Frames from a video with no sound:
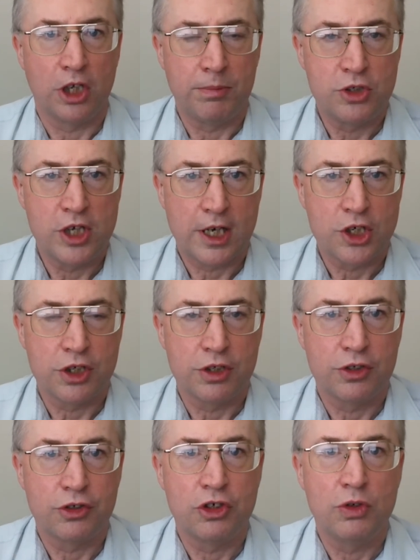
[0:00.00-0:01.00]

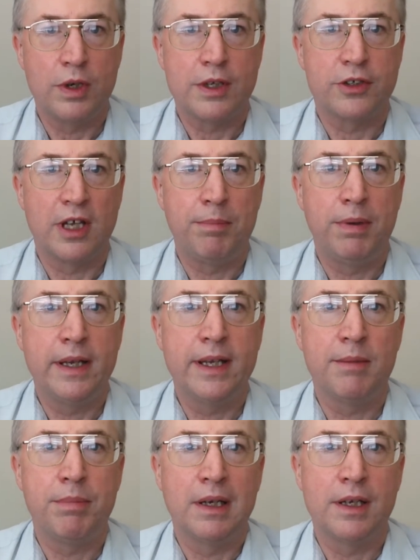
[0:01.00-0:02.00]
objections to its
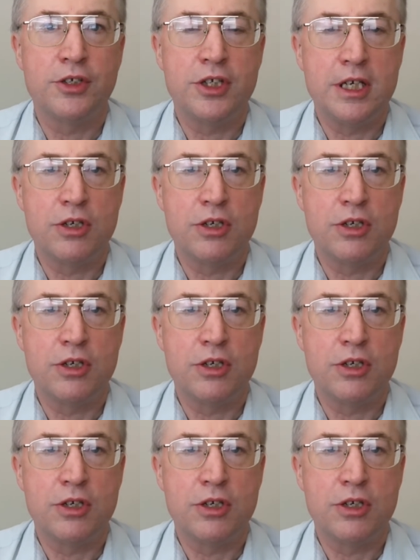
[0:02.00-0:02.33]
applicability